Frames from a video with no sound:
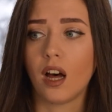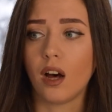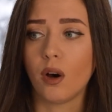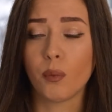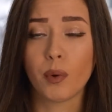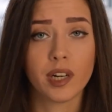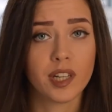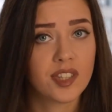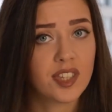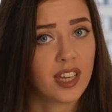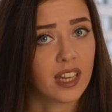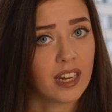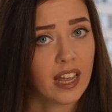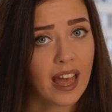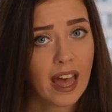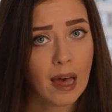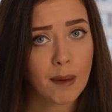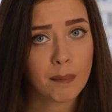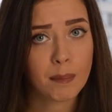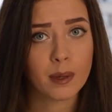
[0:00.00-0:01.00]
when it's gonna
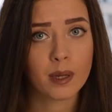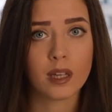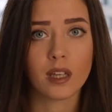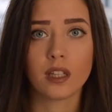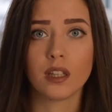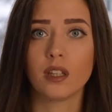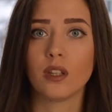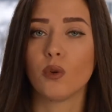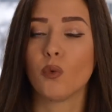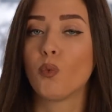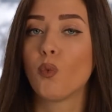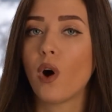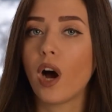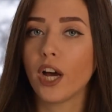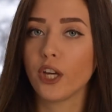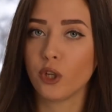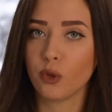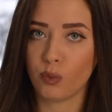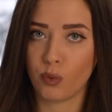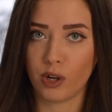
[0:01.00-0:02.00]
happen,
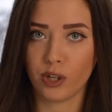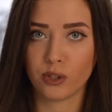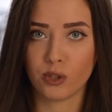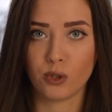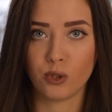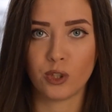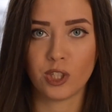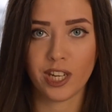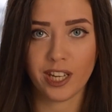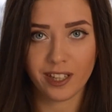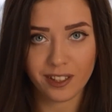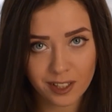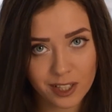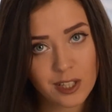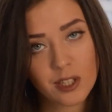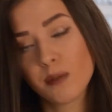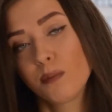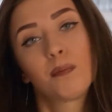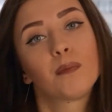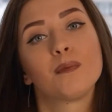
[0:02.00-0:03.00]
why you want to take
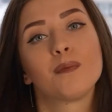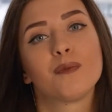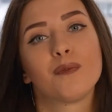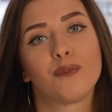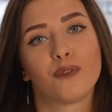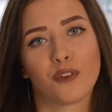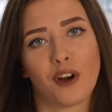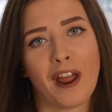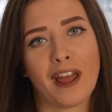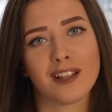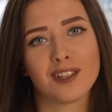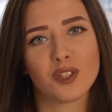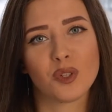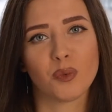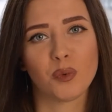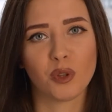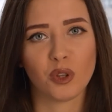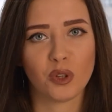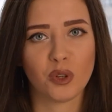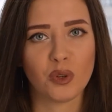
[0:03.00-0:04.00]
this friend
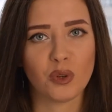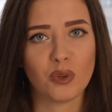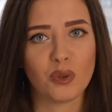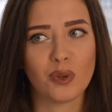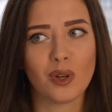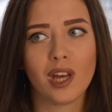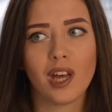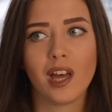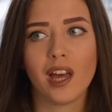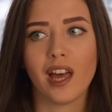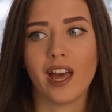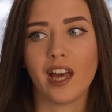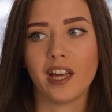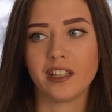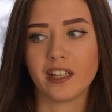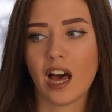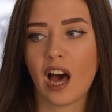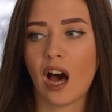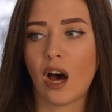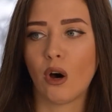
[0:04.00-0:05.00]
with you, and
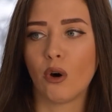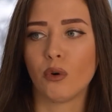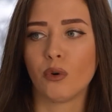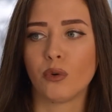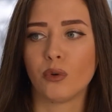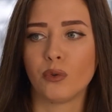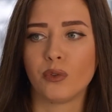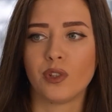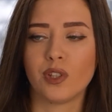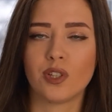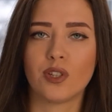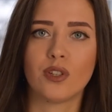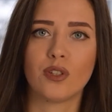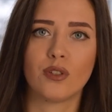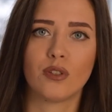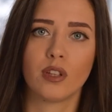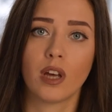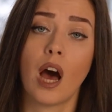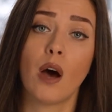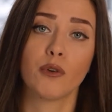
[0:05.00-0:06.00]

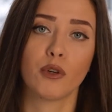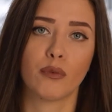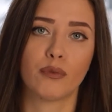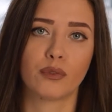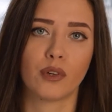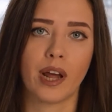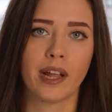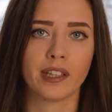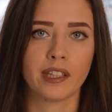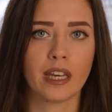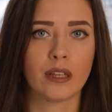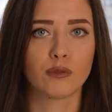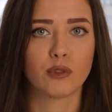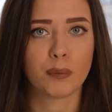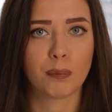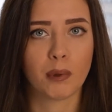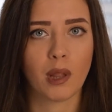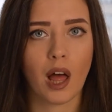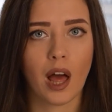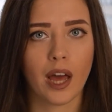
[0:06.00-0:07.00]
how your friend can
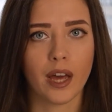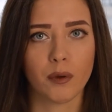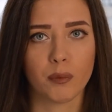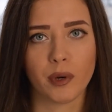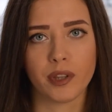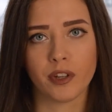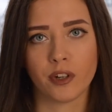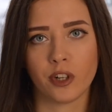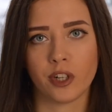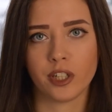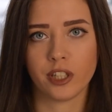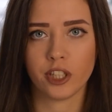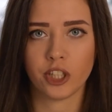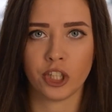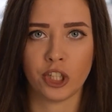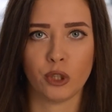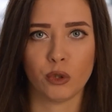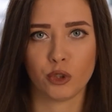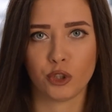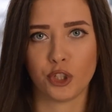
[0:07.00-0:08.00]
reply whether
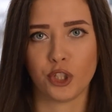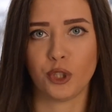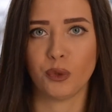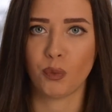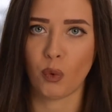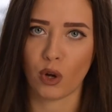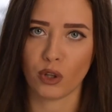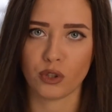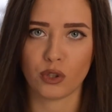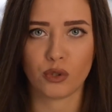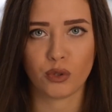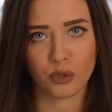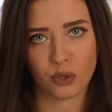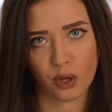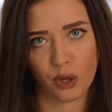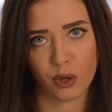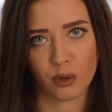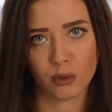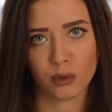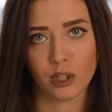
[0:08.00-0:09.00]
he or she wants to
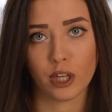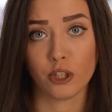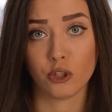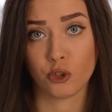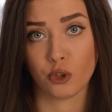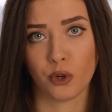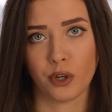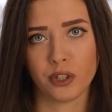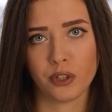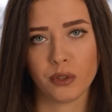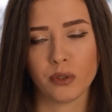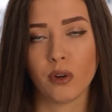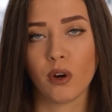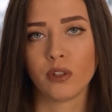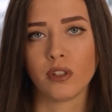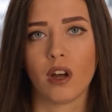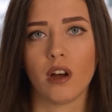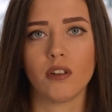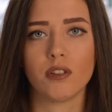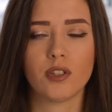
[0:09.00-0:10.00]
go and join you or
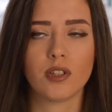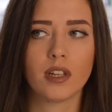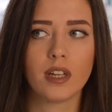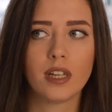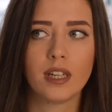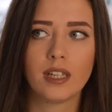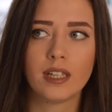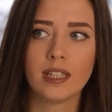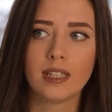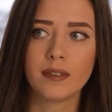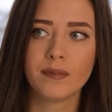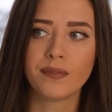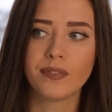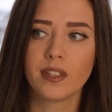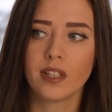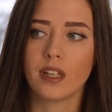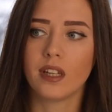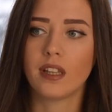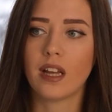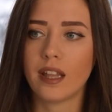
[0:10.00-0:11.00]
not.
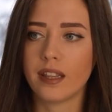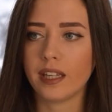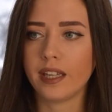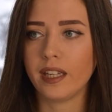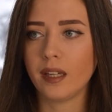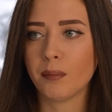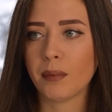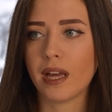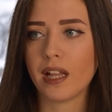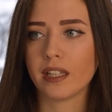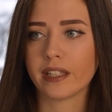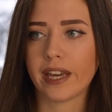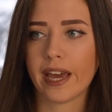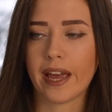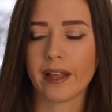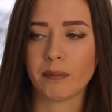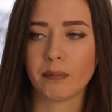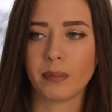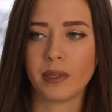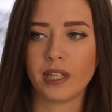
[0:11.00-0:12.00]
Another email
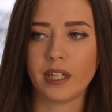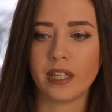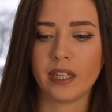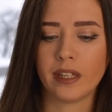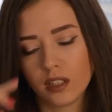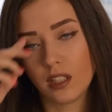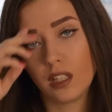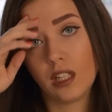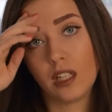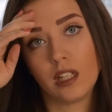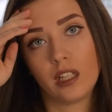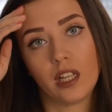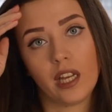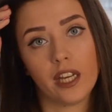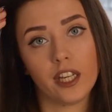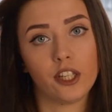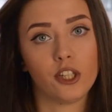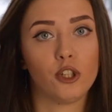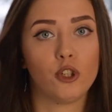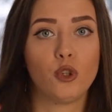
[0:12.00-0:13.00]
can be
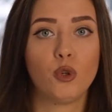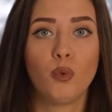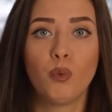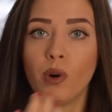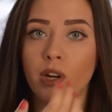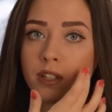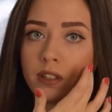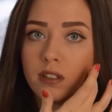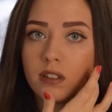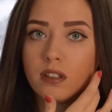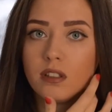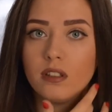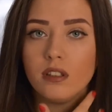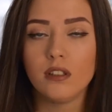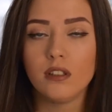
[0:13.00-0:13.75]
like you want